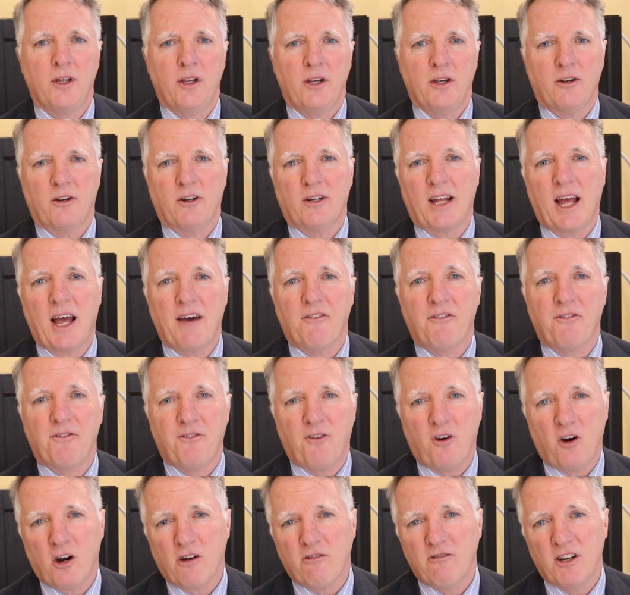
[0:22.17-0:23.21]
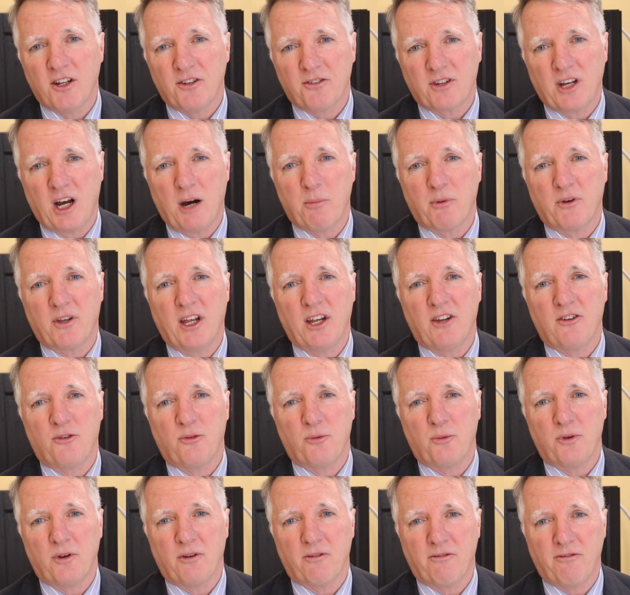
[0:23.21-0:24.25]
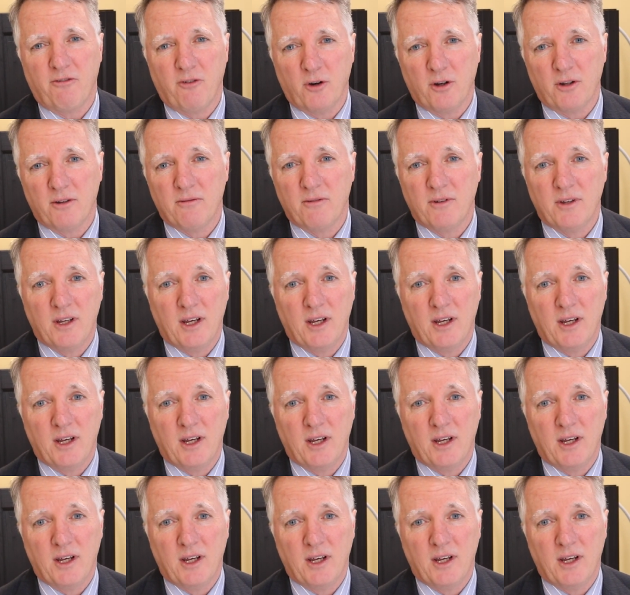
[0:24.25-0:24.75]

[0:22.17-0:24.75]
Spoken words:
you're going to have far less complications with your foot